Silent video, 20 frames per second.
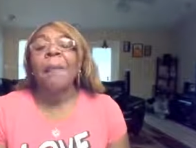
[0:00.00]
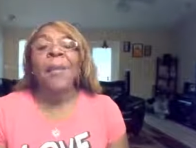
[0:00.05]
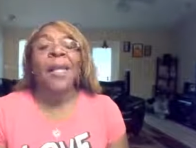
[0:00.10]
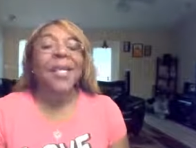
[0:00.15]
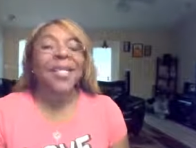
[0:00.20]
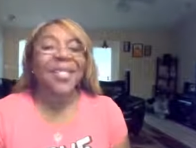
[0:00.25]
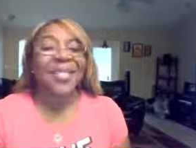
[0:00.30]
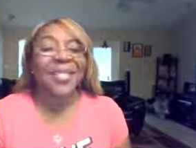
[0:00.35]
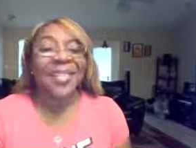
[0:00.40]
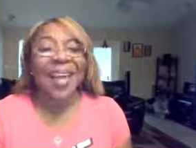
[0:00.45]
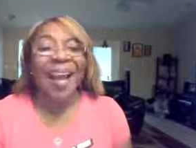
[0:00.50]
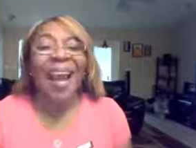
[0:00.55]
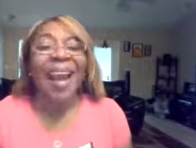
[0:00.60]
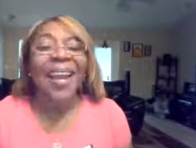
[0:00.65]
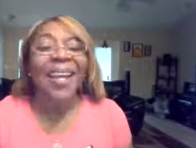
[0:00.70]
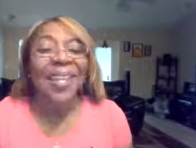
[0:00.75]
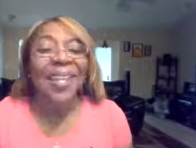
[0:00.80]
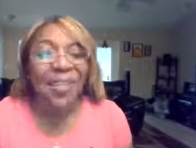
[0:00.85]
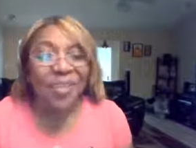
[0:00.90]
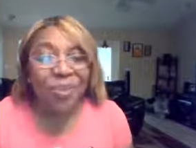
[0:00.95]
Because
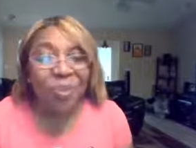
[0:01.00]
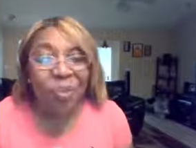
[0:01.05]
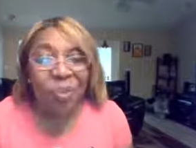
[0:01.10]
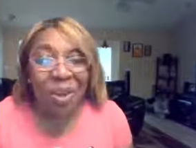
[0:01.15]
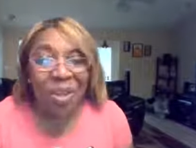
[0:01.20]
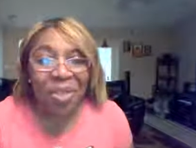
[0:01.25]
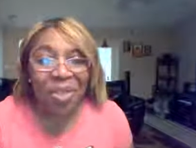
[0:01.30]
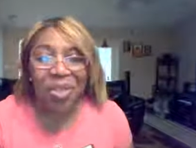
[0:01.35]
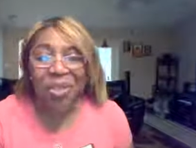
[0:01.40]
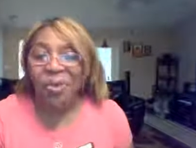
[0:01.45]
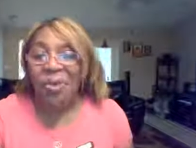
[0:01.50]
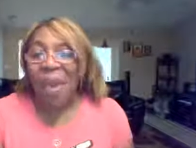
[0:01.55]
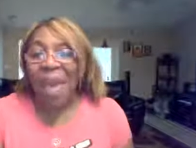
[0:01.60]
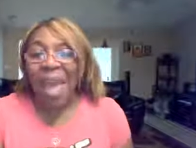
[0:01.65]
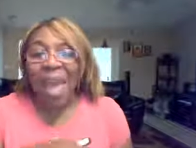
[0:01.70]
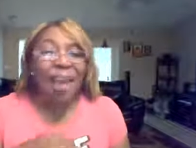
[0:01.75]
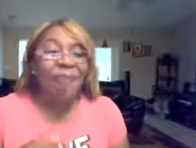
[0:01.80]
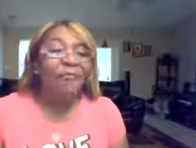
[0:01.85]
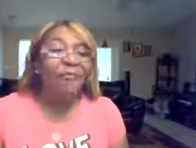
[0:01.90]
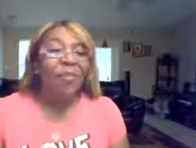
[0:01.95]
God is with you
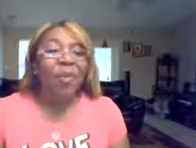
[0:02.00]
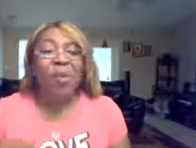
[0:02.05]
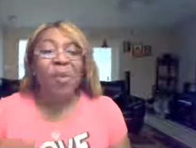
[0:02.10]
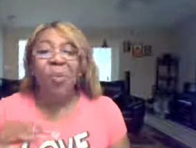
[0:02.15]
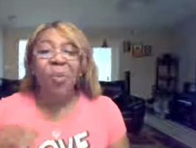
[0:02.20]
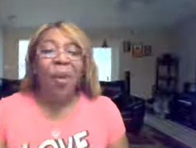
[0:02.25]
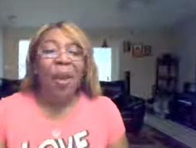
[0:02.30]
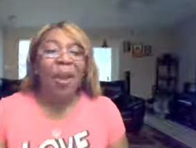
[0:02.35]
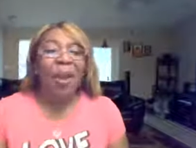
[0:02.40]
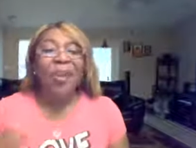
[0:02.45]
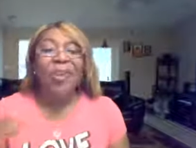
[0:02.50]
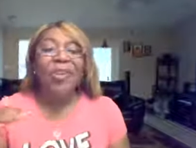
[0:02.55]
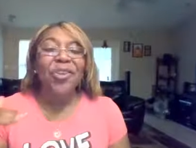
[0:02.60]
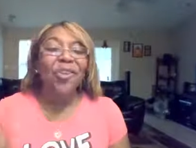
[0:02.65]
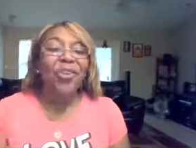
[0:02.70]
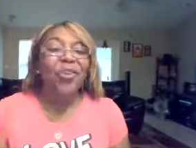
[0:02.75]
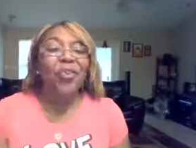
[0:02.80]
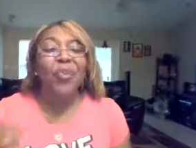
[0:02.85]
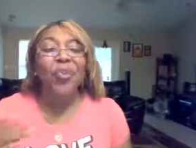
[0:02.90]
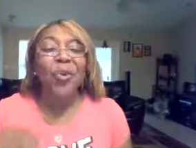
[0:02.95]
everywhere
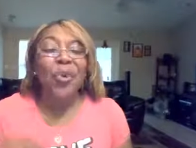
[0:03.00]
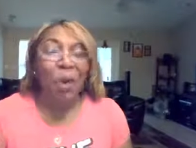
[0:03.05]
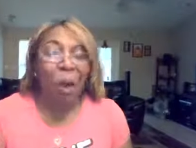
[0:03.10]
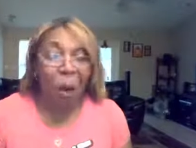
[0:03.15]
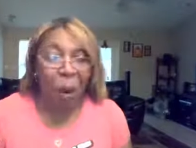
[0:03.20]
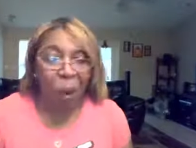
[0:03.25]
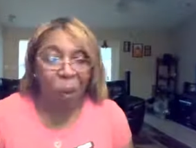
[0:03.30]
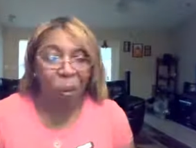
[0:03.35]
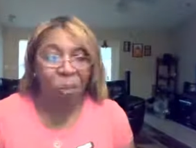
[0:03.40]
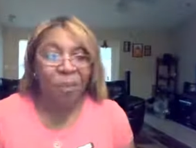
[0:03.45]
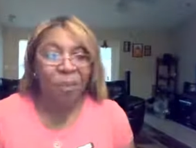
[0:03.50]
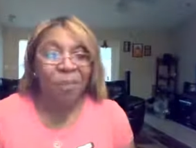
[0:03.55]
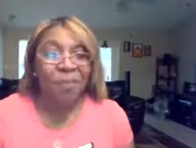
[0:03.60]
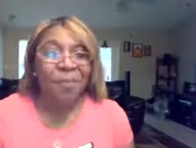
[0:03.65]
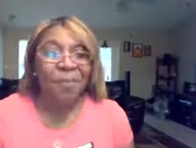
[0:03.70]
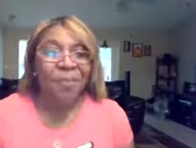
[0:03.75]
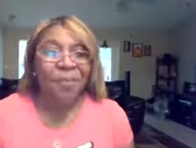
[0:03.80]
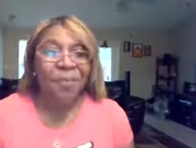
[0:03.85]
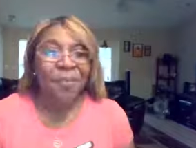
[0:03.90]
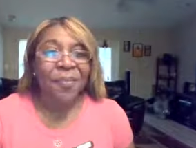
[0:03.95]
you go.
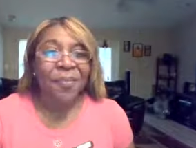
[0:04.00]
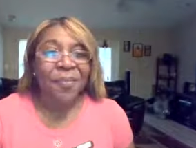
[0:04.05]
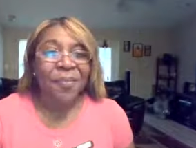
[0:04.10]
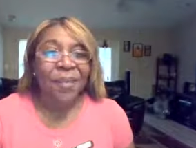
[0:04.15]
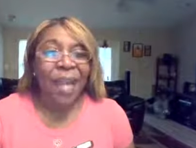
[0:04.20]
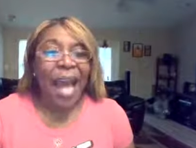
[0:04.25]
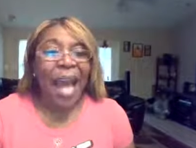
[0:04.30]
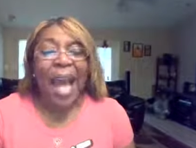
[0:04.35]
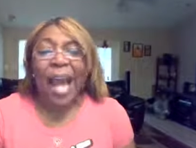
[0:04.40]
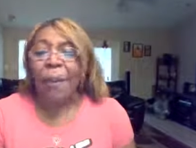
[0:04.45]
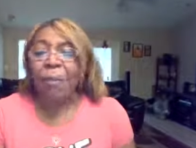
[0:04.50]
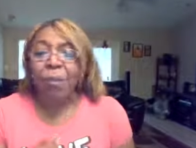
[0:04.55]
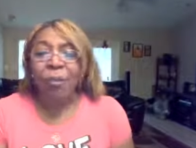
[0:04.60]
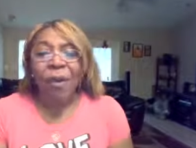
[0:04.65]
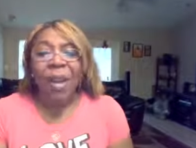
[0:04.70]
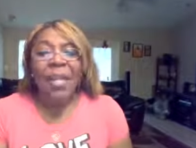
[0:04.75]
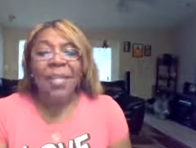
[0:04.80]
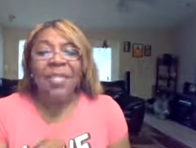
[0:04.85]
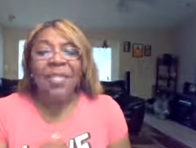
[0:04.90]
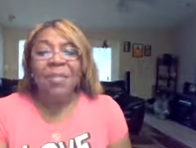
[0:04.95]
I
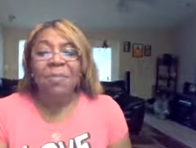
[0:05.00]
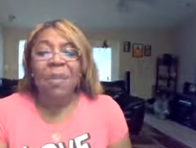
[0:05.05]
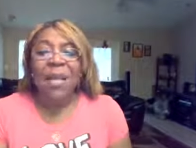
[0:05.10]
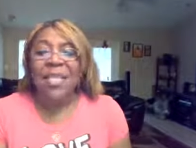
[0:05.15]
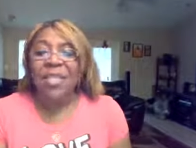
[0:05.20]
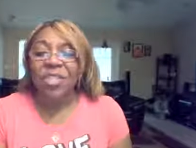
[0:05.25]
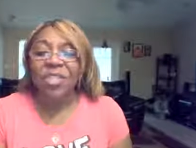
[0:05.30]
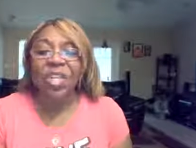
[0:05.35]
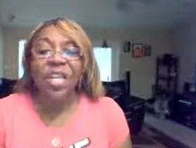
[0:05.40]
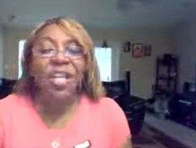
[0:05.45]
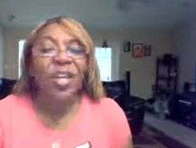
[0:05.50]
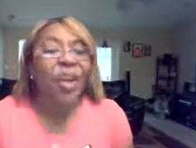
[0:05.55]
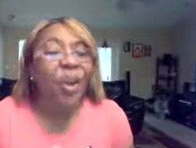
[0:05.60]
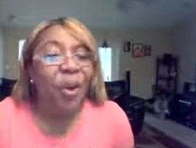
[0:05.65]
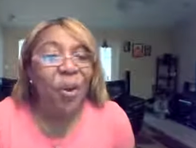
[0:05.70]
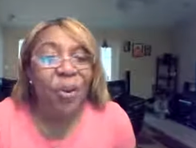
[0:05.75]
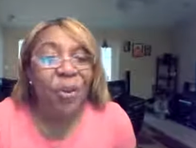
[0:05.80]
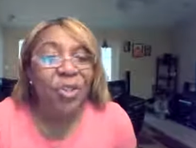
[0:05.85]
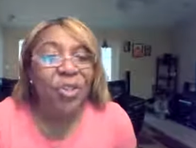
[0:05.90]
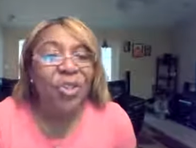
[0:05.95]
pray this message
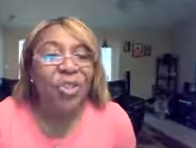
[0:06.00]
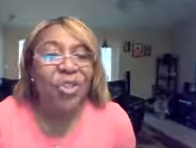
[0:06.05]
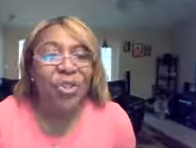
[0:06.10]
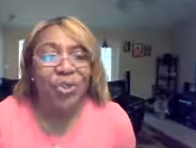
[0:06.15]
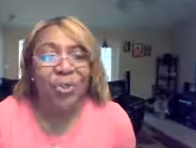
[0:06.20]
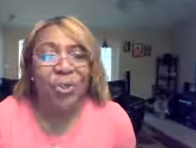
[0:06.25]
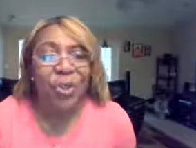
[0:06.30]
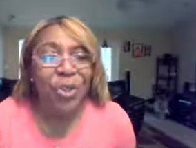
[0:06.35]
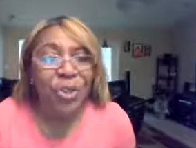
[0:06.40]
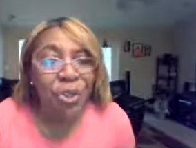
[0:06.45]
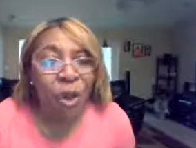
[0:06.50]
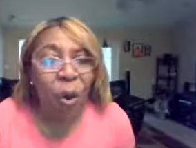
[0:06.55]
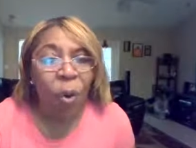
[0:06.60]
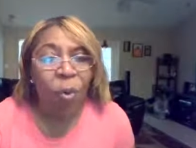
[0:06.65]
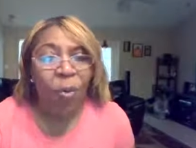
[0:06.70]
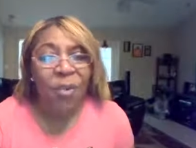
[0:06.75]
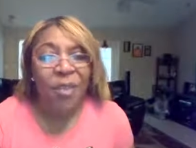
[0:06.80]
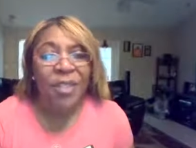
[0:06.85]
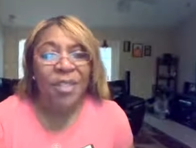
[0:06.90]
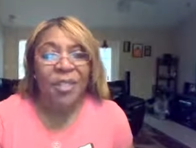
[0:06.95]
encourages your
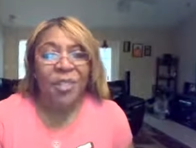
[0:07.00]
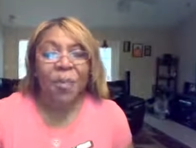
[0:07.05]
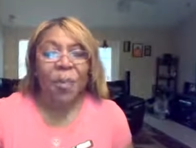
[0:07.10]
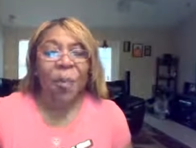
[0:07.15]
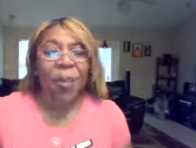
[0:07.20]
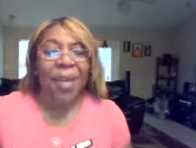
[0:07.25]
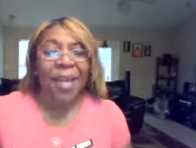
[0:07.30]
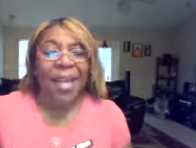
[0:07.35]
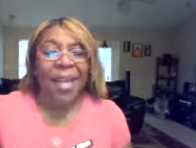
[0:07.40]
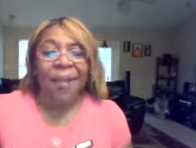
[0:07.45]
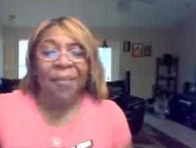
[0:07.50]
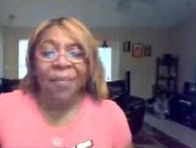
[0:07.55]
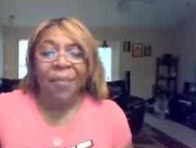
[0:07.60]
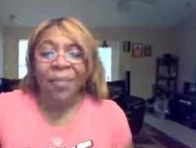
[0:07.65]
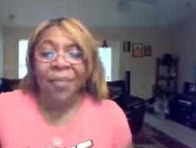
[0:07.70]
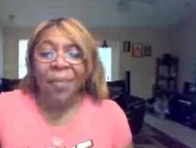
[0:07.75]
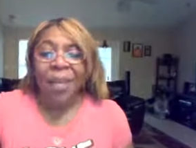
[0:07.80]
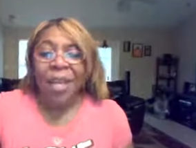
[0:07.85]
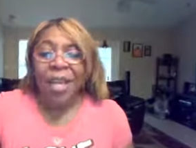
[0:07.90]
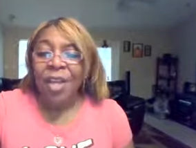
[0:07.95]
soul this morning.
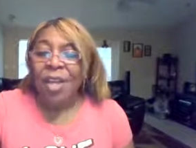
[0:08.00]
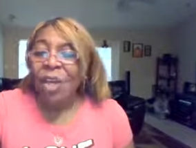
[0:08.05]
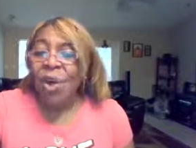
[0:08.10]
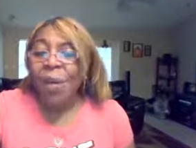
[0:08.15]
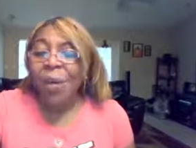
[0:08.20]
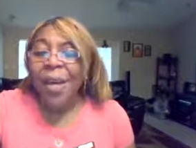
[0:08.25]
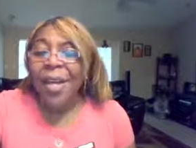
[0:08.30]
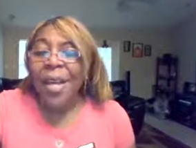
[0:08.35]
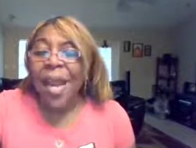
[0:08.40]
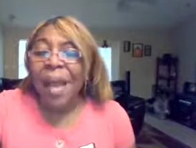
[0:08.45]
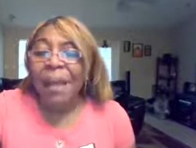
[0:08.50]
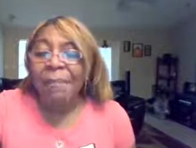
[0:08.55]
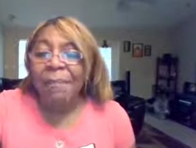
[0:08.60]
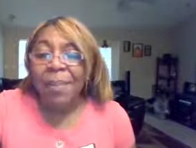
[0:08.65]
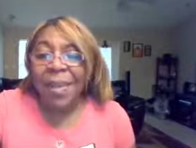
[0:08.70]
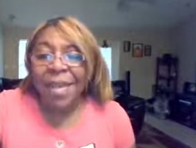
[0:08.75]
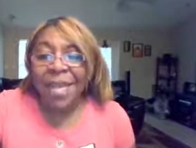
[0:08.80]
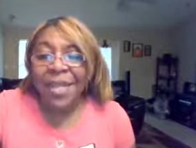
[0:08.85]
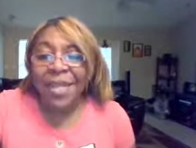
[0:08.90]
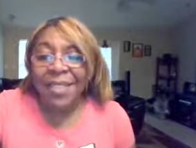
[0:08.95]
You are not
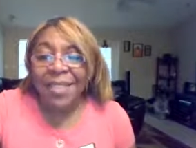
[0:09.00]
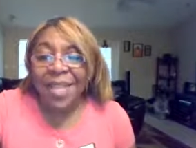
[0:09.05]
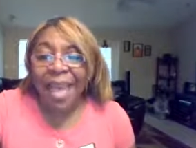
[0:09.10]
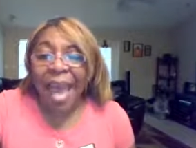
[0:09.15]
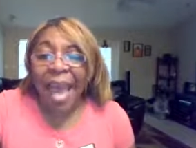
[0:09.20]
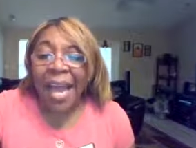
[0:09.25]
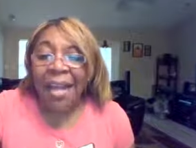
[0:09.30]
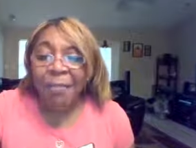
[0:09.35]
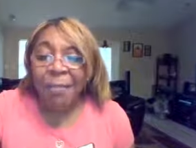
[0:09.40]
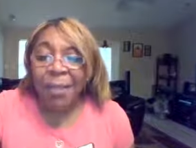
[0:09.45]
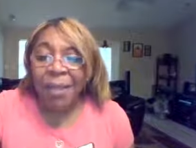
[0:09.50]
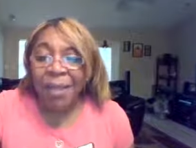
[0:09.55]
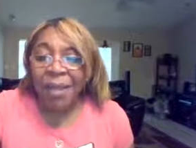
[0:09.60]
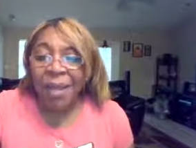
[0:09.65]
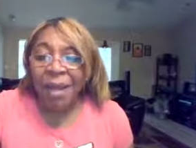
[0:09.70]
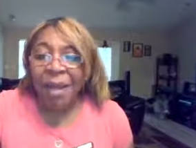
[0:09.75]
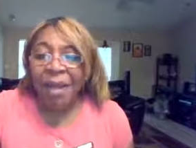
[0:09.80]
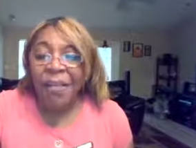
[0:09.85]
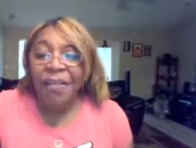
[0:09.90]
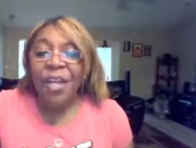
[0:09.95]
being attacked,
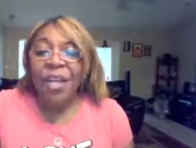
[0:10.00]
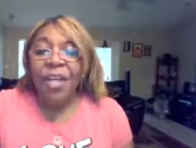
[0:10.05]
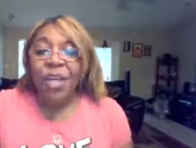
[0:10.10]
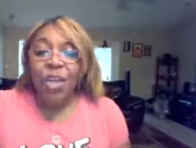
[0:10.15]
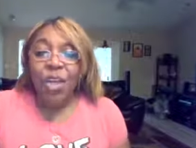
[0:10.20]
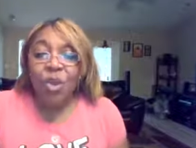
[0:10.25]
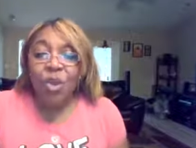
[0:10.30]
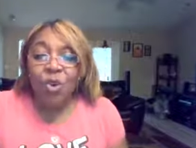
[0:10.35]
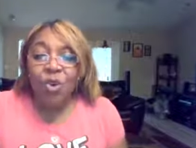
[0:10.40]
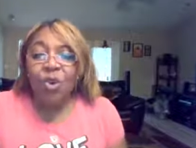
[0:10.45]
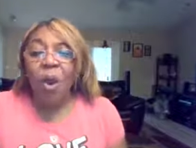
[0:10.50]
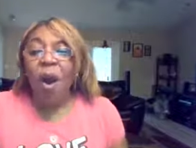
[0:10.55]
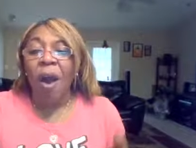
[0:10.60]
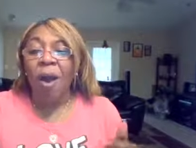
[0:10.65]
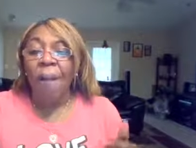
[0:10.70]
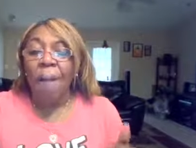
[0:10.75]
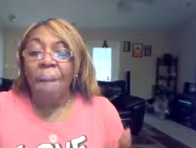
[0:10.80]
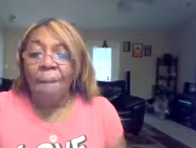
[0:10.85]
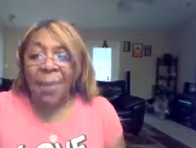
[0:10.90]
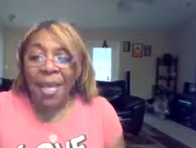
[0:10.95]
beloved. You
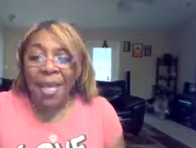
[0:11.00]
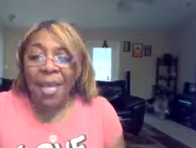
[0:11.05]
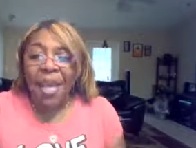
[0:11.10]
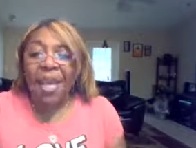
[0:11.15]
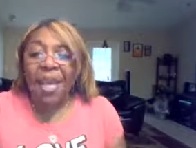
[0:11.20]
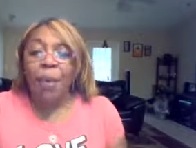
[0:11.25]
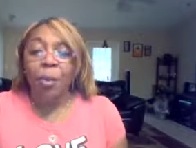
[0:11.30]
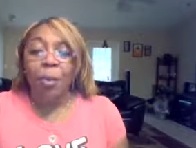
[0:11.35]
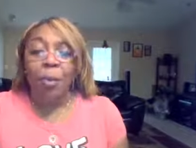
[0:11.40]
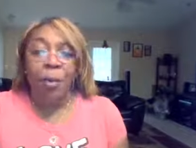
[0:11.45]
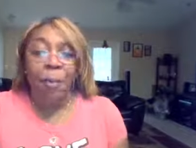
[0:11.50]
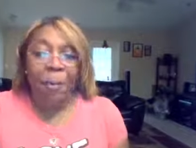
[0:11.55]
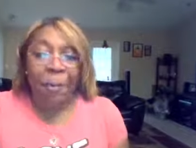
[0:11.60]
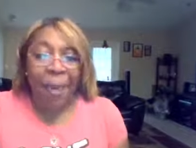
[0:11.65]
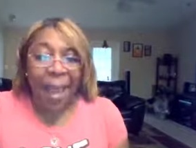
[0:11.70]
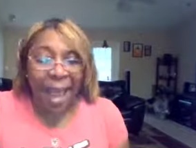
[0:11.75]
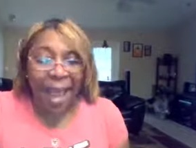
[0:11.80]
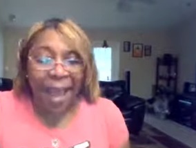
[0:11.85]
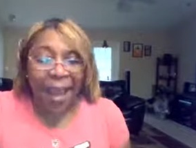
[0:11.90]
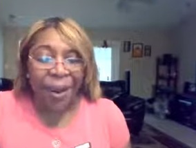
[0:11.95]
are being
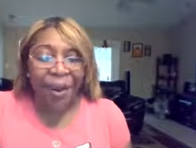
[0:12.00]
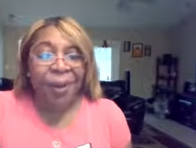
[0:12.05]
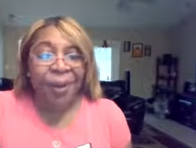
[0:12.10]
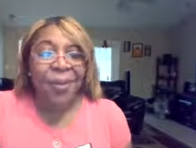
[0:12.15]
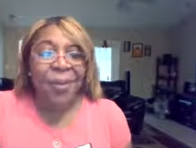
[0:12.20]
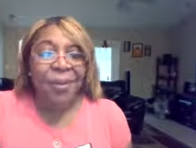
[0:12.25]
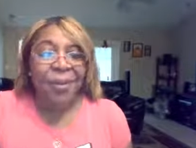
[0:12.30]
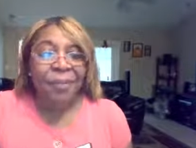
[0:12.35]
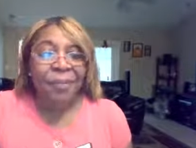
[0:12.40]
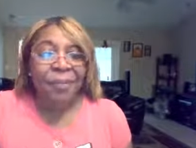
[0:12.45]
prepared.